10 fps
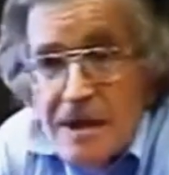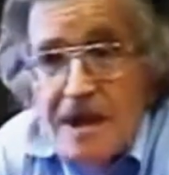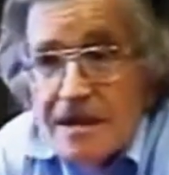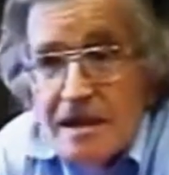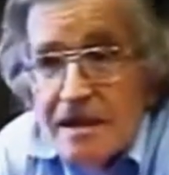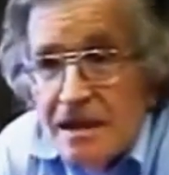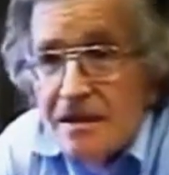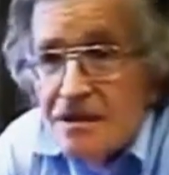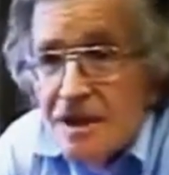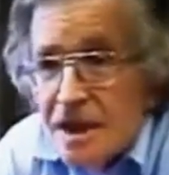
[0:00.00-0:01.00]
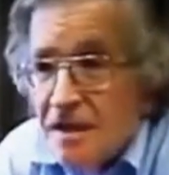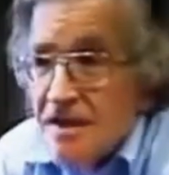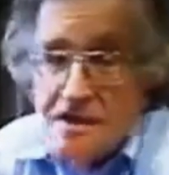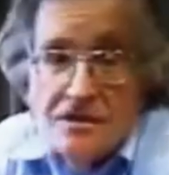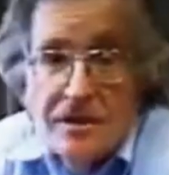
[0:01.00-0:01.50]
immediately to
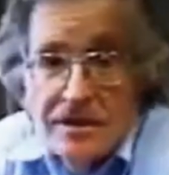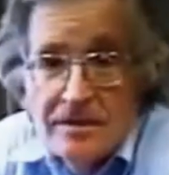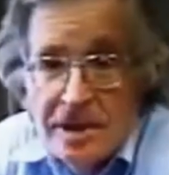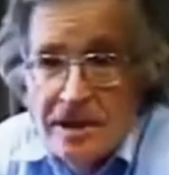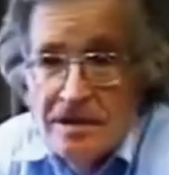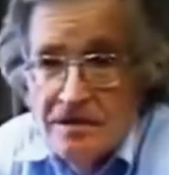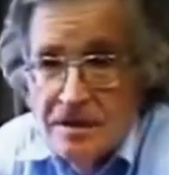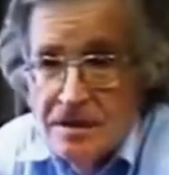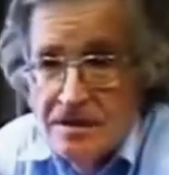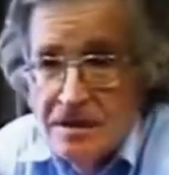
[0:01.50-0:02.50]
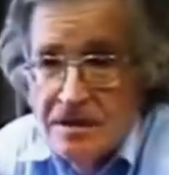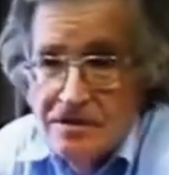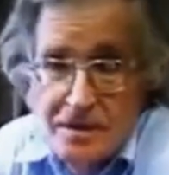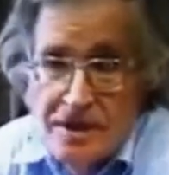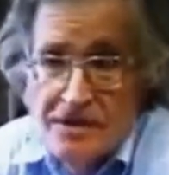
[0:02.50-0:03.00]
understand that you're throwing your money away. You
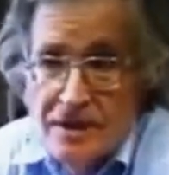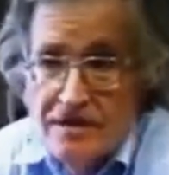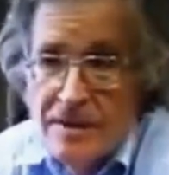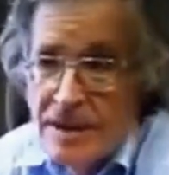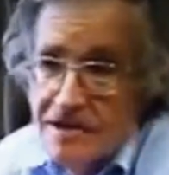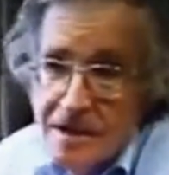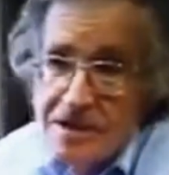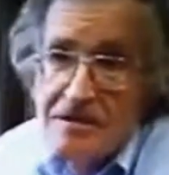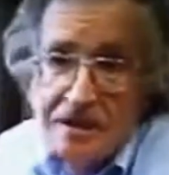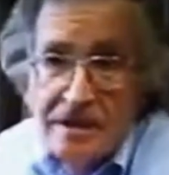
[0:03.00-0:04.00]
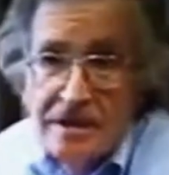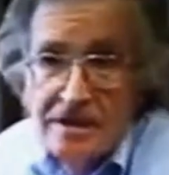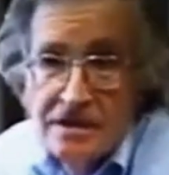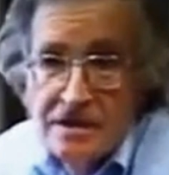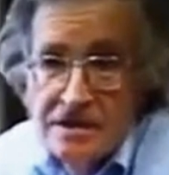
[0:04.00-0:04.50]
know, if you want to throw your money away, throw it in the
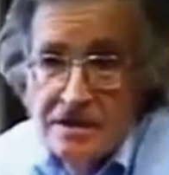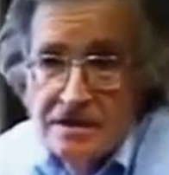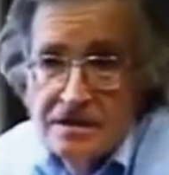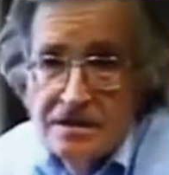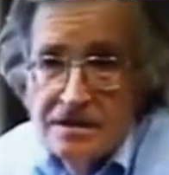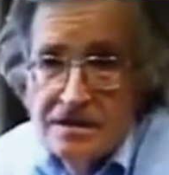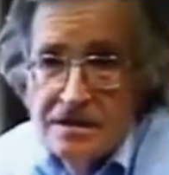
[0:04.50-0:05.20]
ocean, you know.